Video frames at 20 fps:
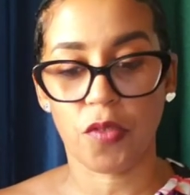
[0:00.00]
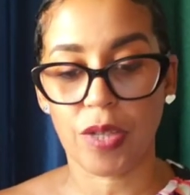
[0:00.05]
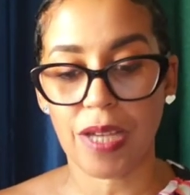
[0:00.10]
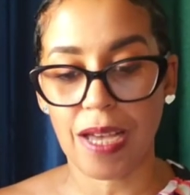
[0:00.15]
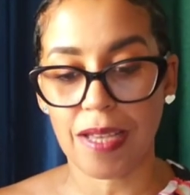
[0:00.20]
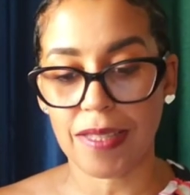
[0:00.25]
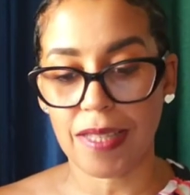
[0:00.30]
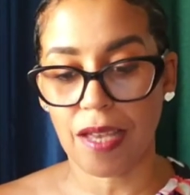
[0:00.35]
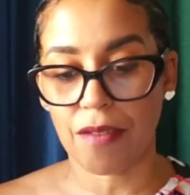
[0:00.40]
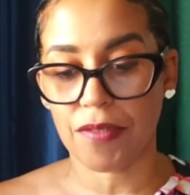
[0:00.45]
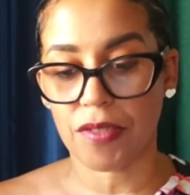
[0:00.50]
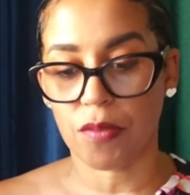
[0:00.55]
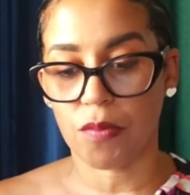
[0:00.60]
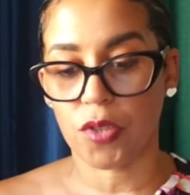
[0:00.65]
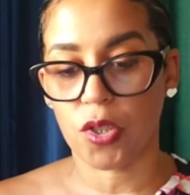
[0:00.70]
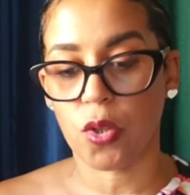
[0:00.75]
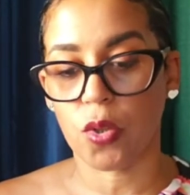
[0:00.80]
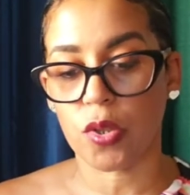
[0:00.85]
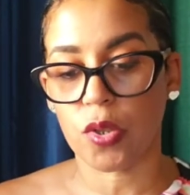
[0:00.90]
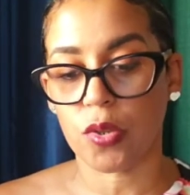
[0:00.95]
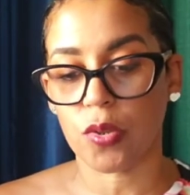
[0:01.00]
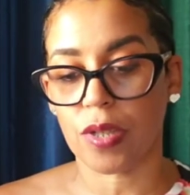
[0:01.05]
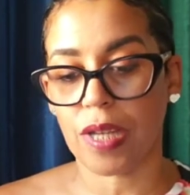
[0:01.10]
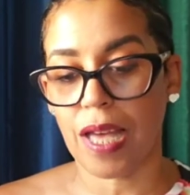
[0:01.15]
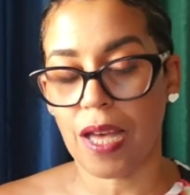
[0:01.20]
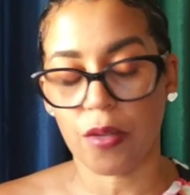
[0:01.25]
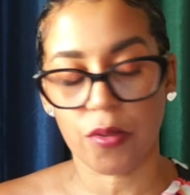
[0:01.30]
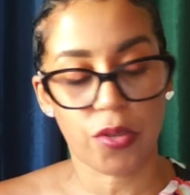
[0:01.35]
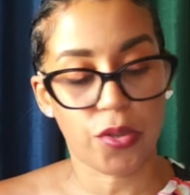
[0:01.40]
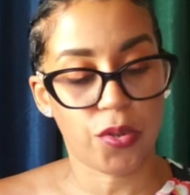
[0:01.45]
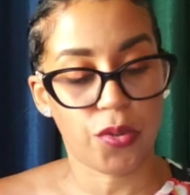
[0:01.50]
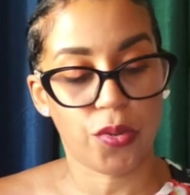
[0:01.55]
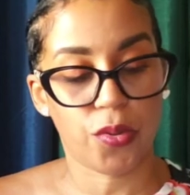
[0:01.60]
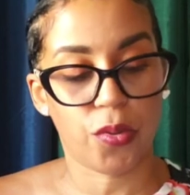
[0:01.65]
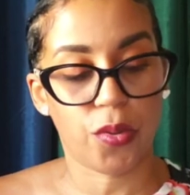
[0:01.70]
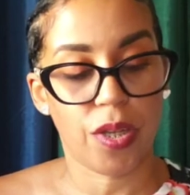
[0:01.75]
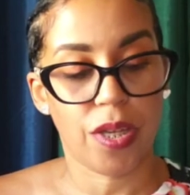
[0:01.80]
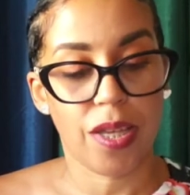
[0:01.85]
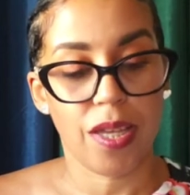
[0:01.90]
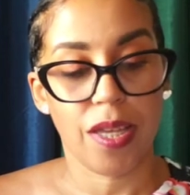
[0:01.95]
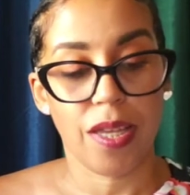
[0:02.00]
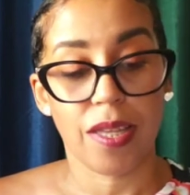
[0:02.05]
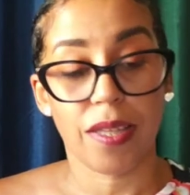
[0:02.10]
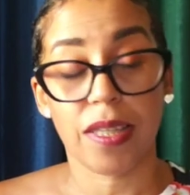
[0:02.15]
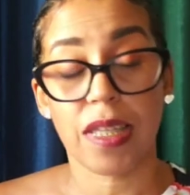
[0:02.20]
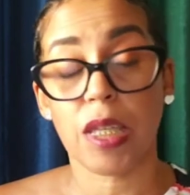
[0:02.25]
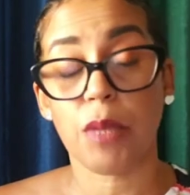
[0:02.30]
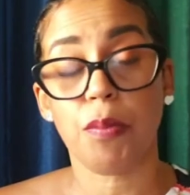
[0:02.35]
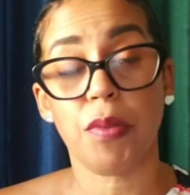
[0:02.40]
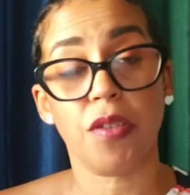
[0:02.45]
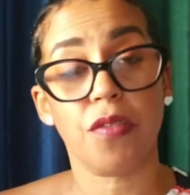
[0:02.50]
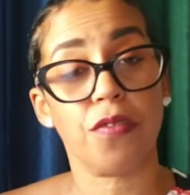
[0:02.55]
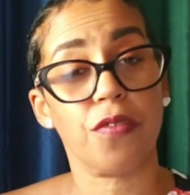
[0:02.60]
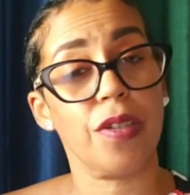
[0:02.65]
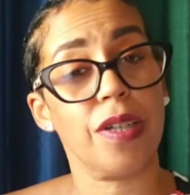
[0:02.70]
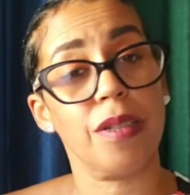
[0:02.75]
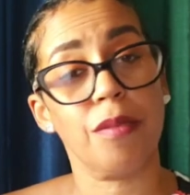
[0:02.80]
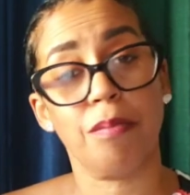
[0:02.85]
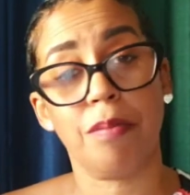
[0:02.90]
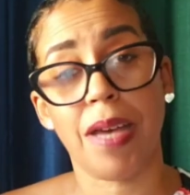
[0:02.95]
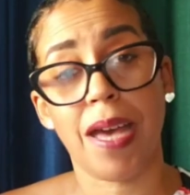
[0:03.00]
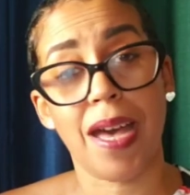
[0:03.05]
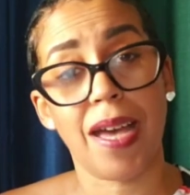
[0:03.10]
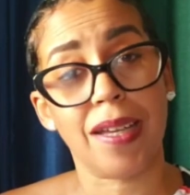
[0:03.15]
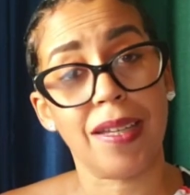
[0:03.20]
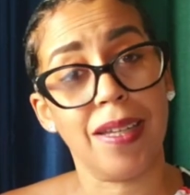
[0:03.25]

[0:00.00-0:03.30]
it just gets turned around for me. If you guys have some notes on how to